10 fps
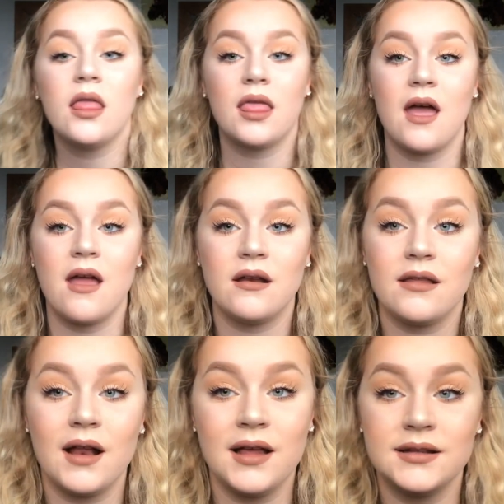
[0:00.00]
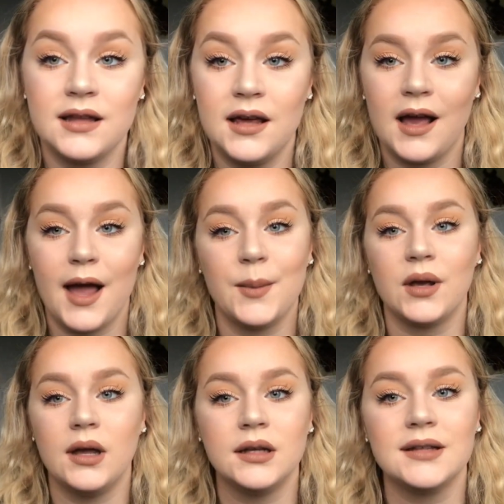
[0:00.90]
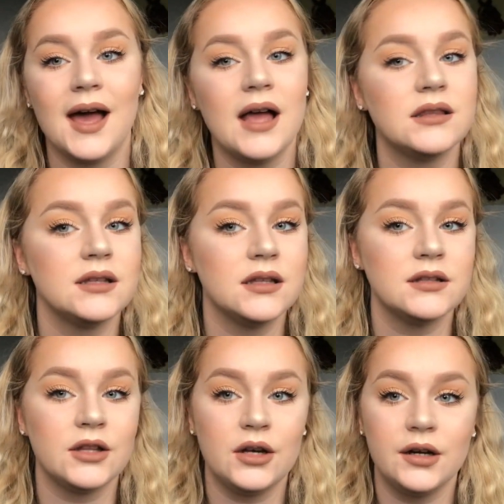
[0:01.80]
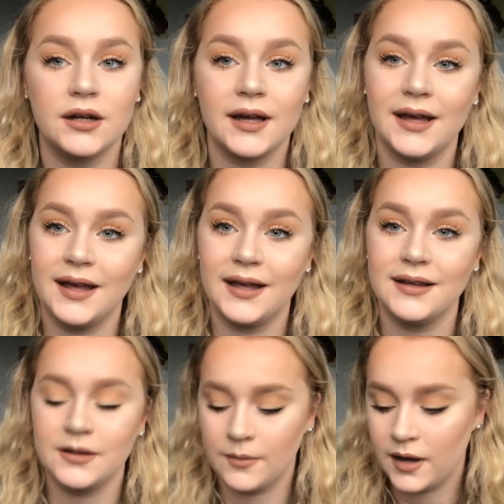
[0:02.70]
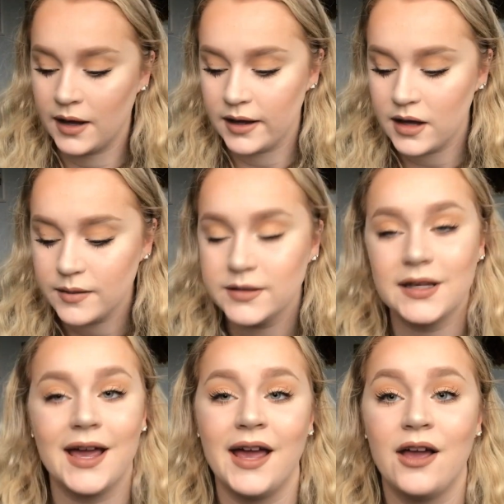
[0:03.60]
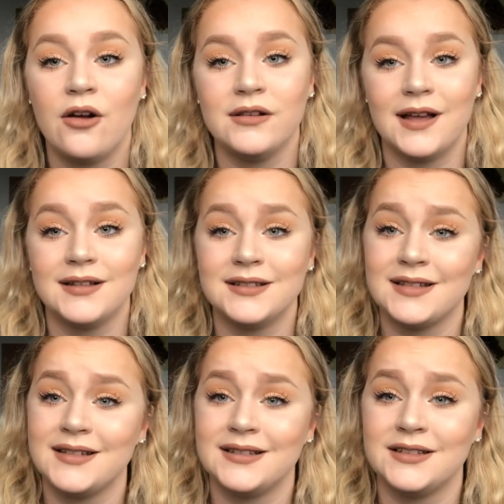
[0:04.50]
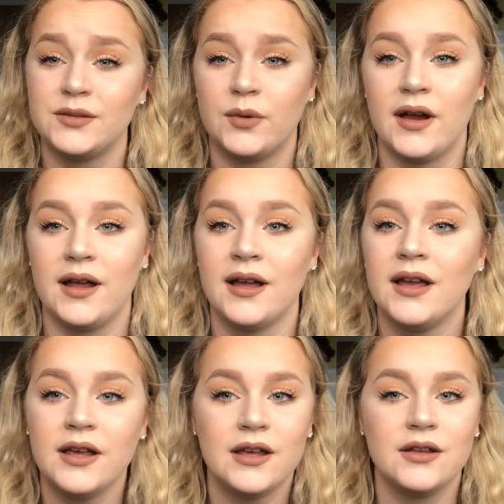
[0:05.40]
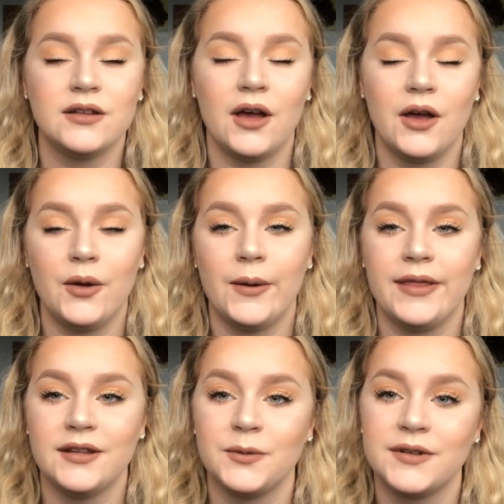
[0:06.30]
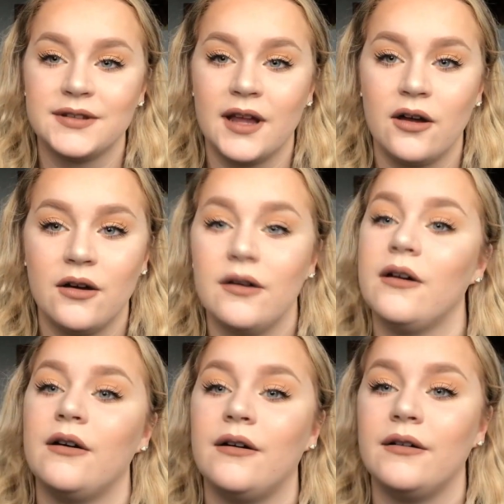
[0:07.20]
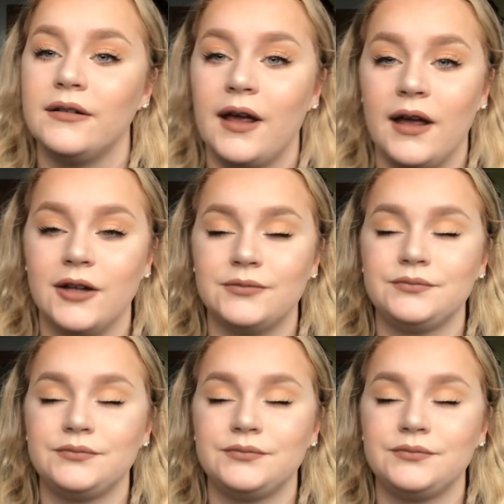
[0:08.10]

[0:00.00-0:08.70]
Then the last thing I'm going to add to this look is my Urban Decay All Nighter Setting Spray, so this will stay on all day.